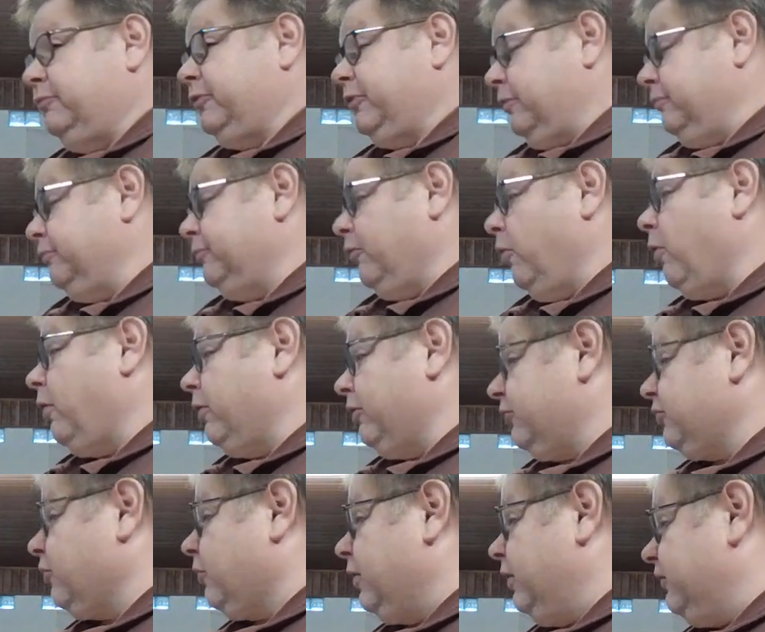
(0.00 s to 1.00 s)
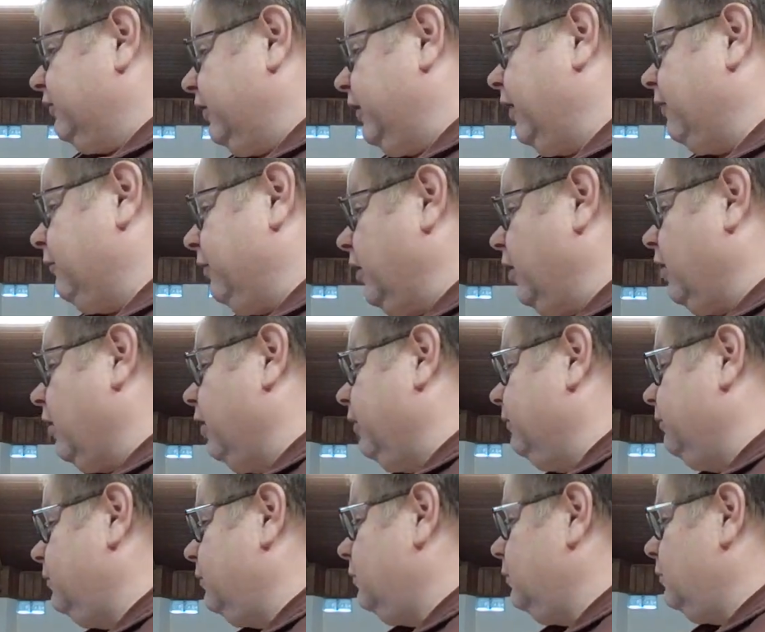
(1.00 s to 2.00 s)
some horror stories in that
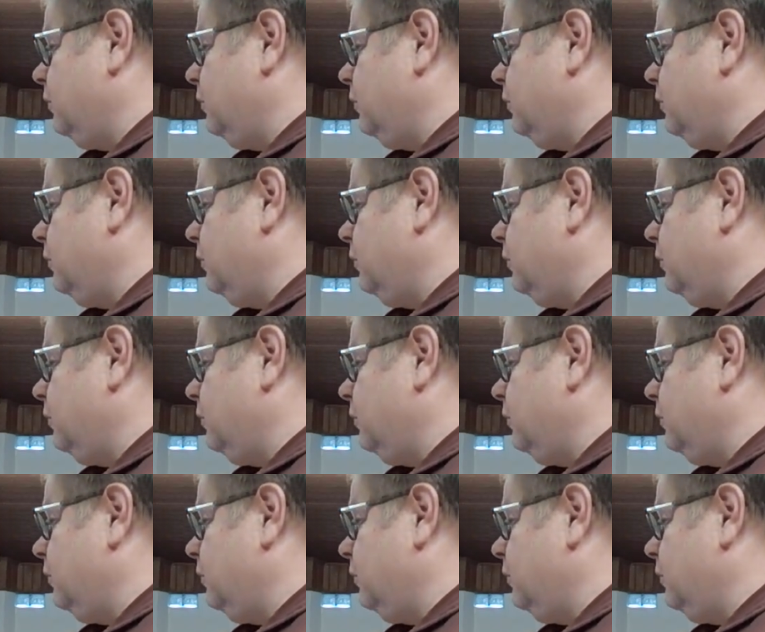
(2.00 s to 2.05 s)
regard.